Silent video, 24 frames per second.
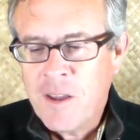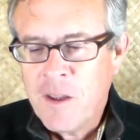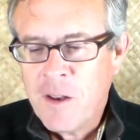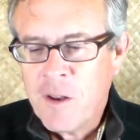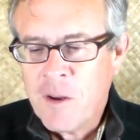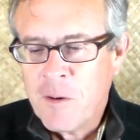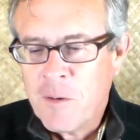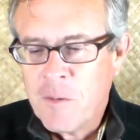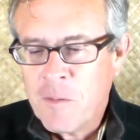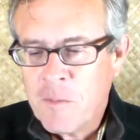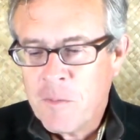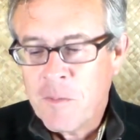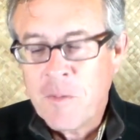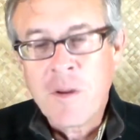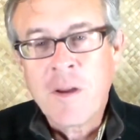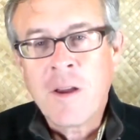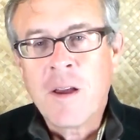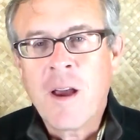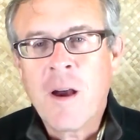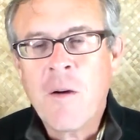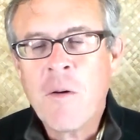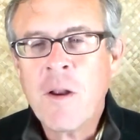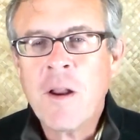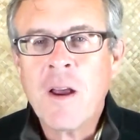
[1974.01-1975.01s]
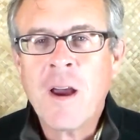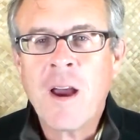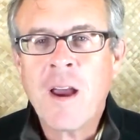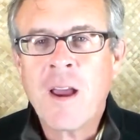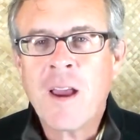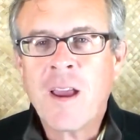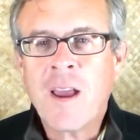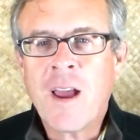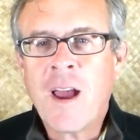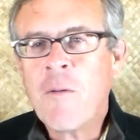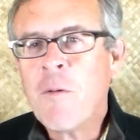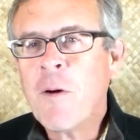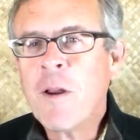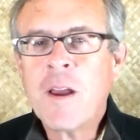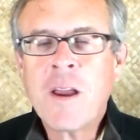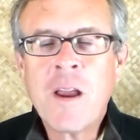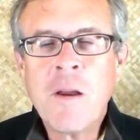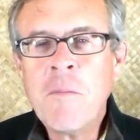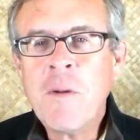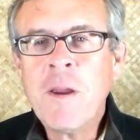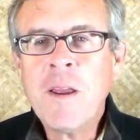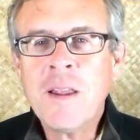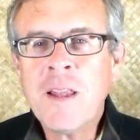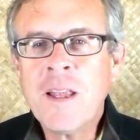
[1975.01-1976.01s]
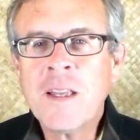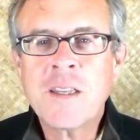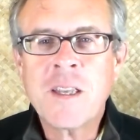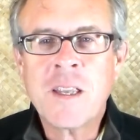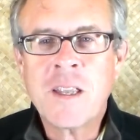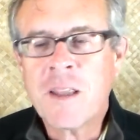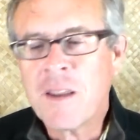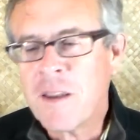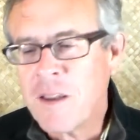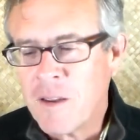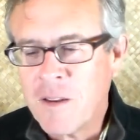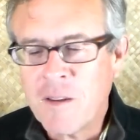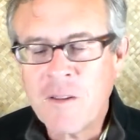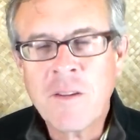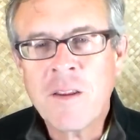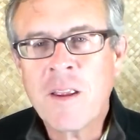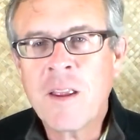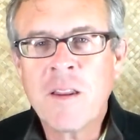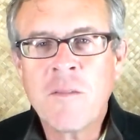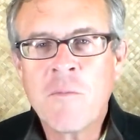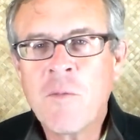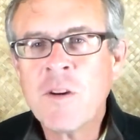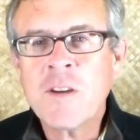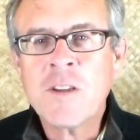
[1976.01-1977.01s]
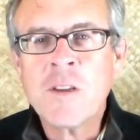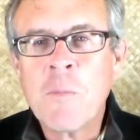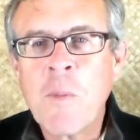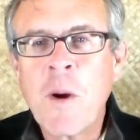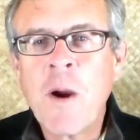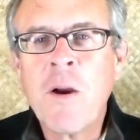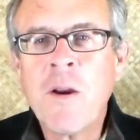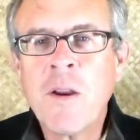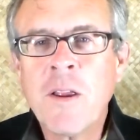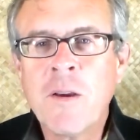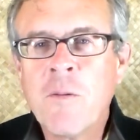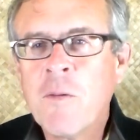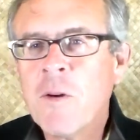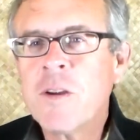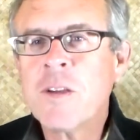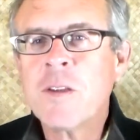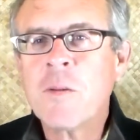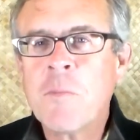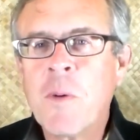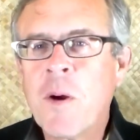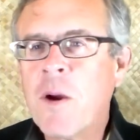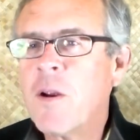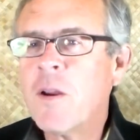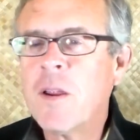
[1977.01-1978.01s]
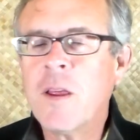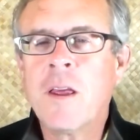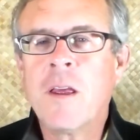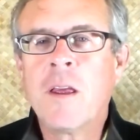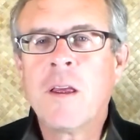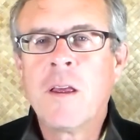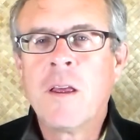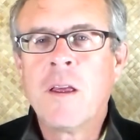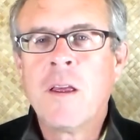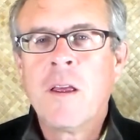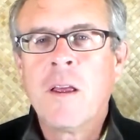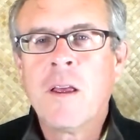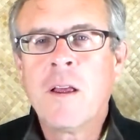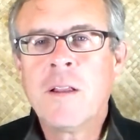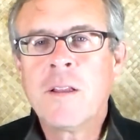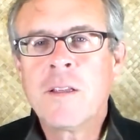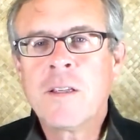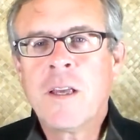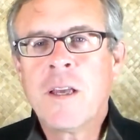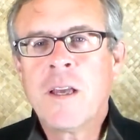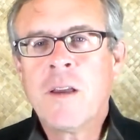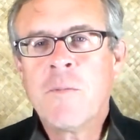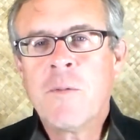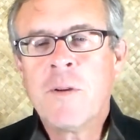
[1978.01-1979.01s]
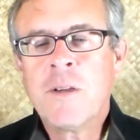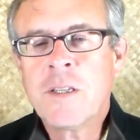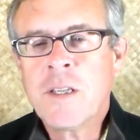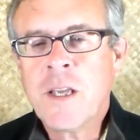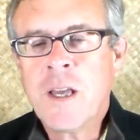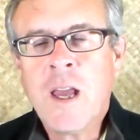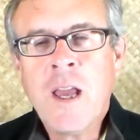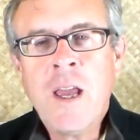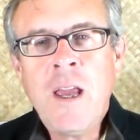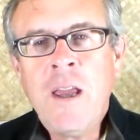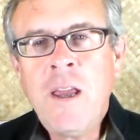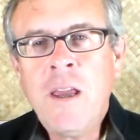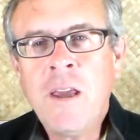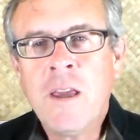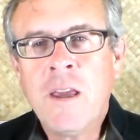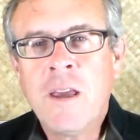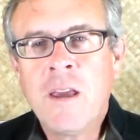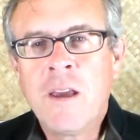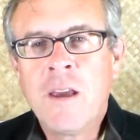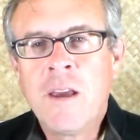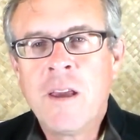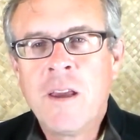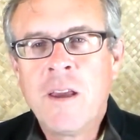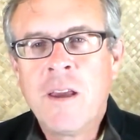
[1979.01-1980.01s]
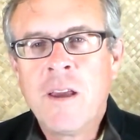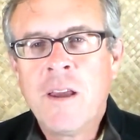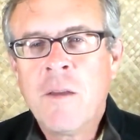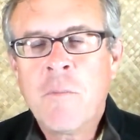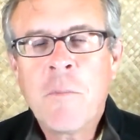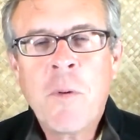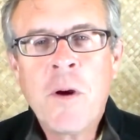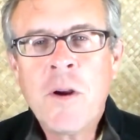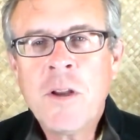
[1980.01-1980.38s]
you know, I want to I, I want to come in, let's, um, and where's the party, where's the party? And say, we say, hey, the